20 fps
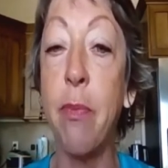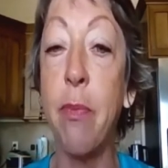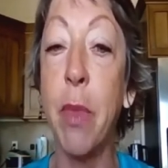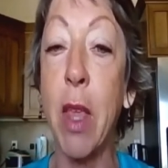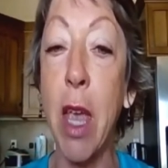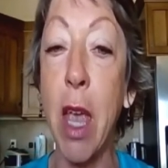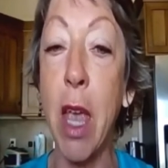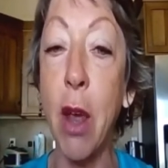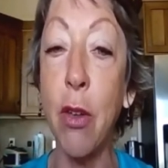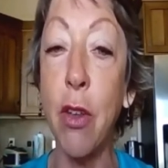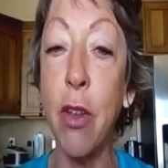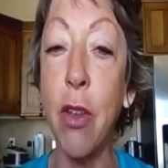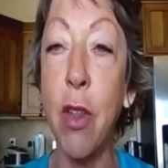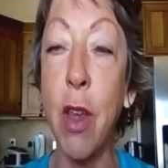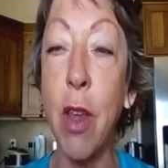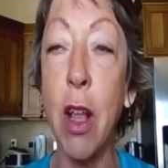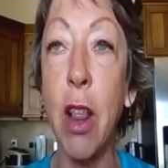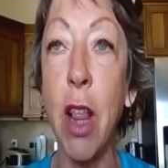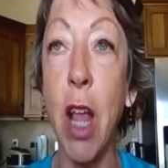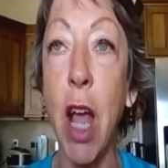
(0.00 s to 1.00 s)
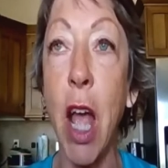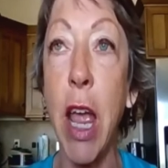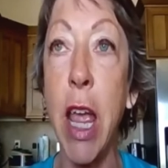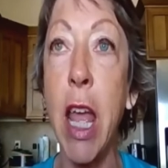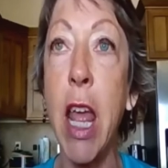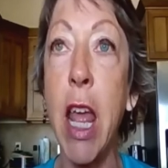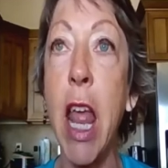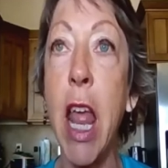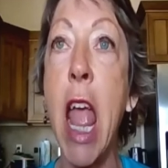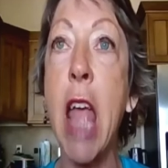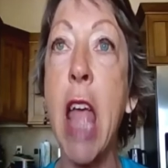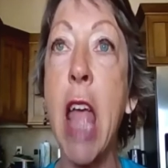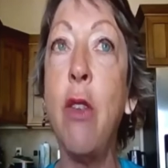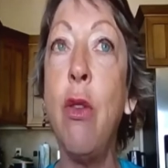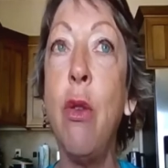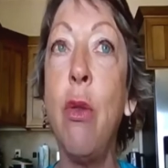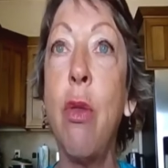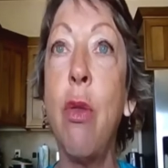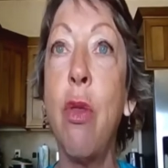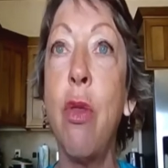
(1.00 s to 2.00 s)
care to the client and you
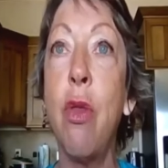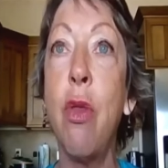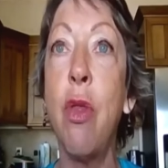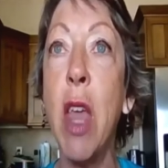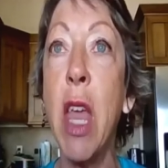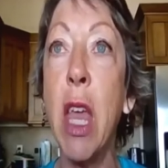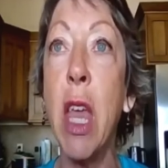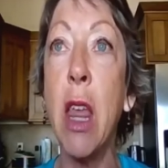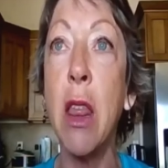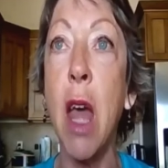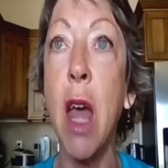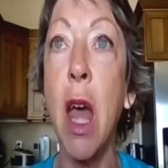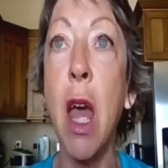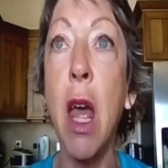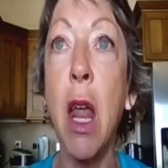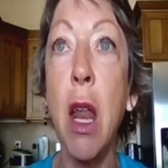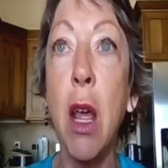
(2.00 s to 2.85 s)
think that